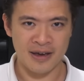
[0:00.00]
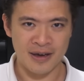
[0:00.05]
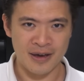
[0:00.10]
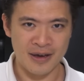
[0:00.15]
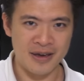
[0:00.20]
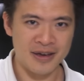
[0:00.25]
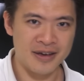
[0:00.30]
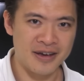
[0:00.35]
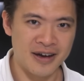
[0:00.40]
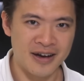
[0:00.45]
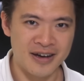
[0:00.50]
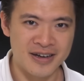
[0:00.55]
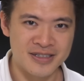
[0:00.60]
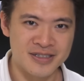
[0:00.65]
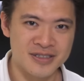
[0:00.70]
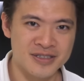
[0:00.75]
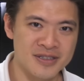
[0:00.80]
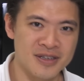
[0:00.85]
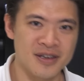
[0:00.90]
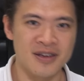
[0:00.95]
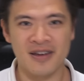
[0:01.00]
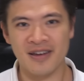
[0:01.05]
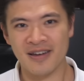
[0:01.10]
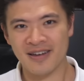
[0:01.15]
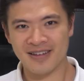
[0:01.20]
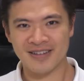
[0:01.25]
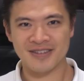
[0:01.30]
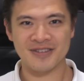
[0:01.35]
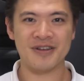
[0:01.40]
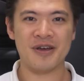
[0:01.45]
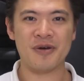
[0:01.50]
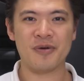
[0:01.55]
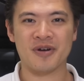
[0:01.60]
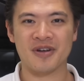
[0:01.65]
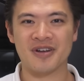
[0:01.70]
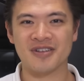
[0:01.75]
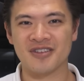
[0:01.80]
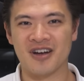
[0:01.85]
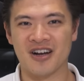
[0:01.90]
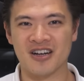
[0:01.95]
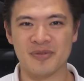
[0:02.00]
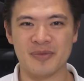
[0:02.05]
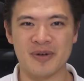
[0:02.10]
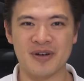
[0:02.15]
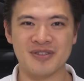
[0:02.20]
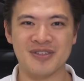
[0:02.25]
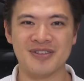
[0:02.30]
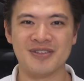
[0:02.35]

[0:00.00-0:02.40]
Hey guys, today we're going to talk about